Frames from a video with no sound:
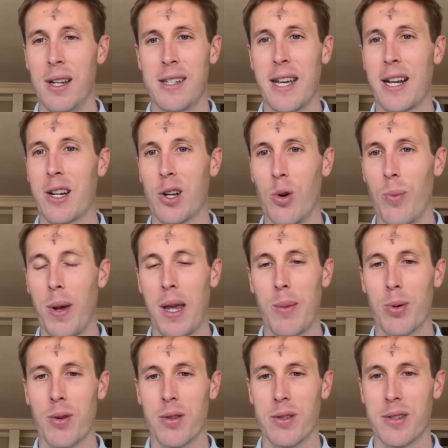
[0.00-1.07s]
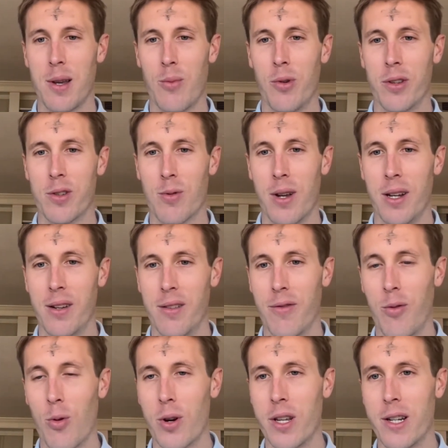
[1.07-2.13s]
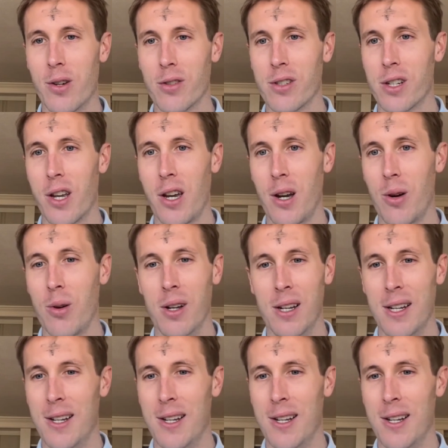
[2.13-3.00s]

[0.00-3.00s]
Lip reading: technical papers someone's written 40 years ago